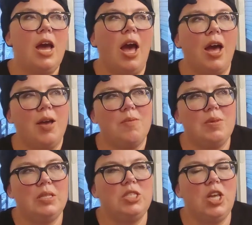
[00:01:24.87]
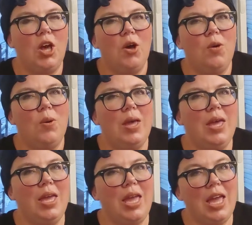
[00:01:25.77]
Um, so
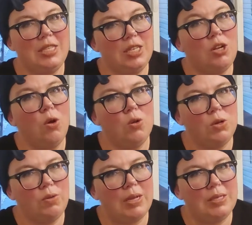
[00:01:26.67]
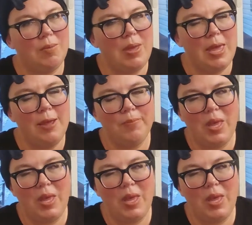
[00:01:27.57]
it's an older recipe,